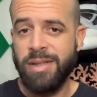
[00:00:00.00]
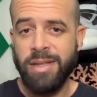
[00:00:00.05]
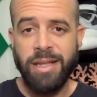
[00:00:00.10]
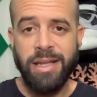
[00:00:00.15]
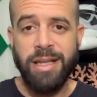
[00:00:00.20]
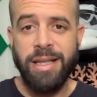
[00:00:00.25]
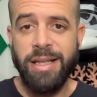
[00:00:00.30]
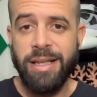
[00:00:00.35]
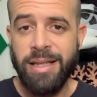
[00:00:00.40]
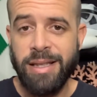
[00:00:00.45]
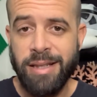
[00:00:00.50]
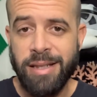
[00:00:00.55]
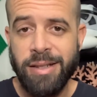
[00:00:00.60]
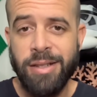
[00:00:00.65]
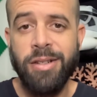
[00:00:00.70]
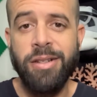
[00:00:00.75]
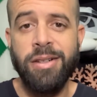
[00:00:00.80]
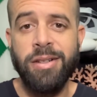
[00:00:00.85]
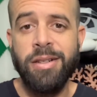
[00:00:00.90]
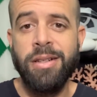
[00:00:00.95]

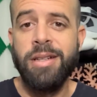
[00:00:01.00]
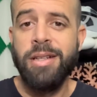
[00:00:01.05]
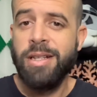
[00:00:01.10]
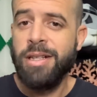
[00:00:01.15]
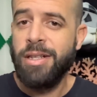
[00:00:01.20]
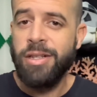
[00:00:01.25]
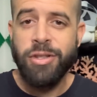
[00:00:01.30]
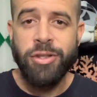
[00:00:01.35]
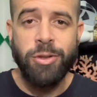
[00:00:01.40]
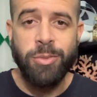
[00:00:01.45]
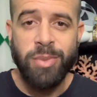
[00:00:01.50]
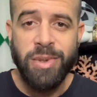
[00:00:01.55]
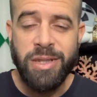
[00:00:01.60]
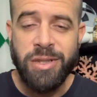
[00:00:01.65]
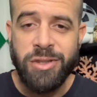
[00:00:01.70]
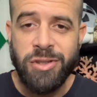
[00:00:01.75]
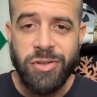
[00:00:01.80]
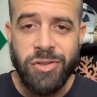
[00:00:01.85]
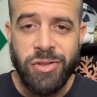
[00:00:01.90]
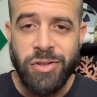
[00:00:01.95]
and you'll be
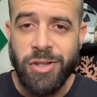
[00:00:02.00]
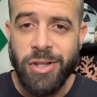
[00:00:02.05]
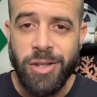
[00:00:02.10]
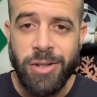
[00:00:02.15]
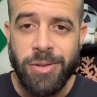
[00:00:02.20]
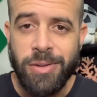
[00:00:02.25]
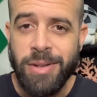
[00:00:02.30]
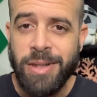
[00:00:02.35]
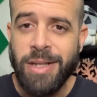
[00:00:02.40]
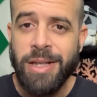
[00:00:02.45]
good to go.